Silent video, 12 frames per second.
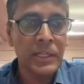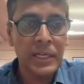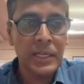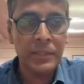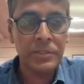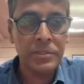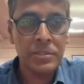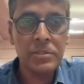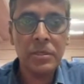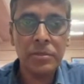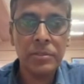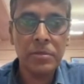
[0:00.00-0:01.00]
and this is
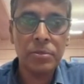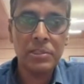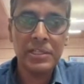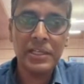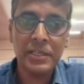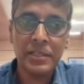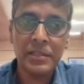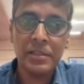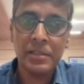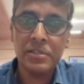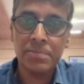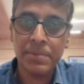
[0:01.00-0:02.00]
how it looks like in
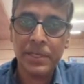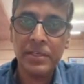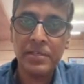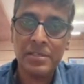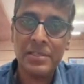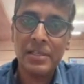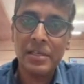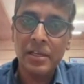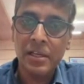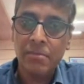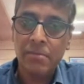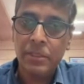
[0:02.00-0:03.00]
the space.
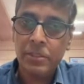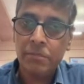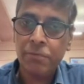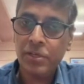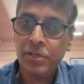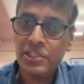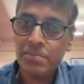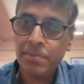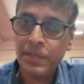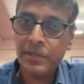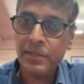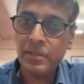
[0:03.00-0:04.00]
But if you
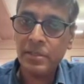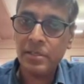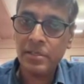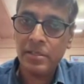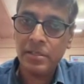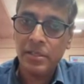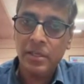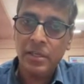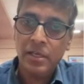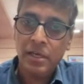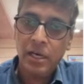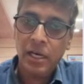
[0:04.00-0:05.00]
expand it,
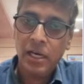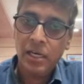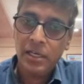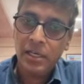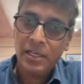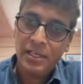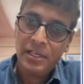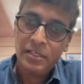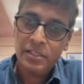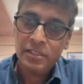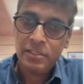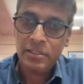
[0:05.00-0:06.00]

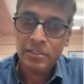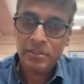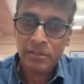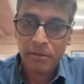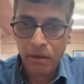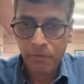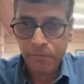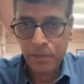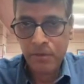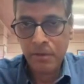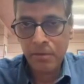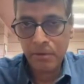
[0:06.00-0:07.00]
it is of
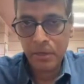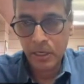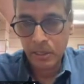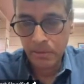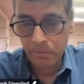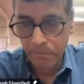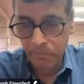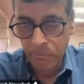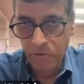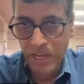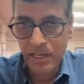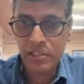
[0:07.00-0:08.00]
the
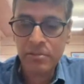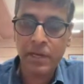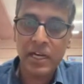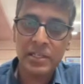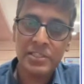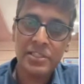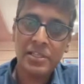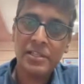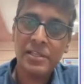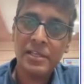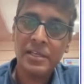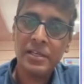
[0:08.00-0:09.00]
various parts are
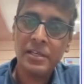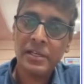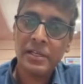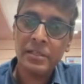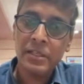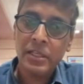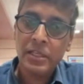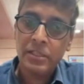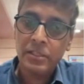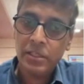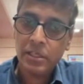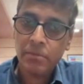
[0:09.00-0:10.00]
there, and the